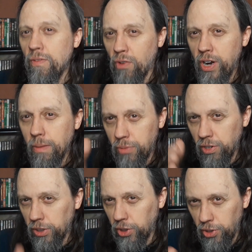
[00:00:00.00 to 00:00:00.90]
for him
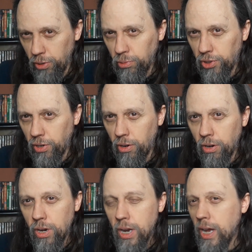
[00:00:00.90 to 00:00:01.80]
to seduce
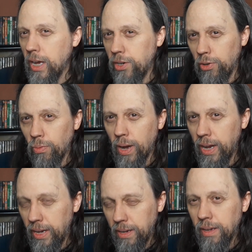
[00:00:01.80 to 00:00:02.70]
her and do
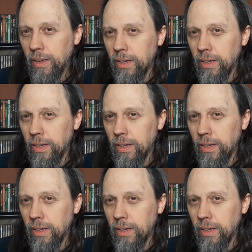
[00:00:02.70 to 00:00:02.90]
a...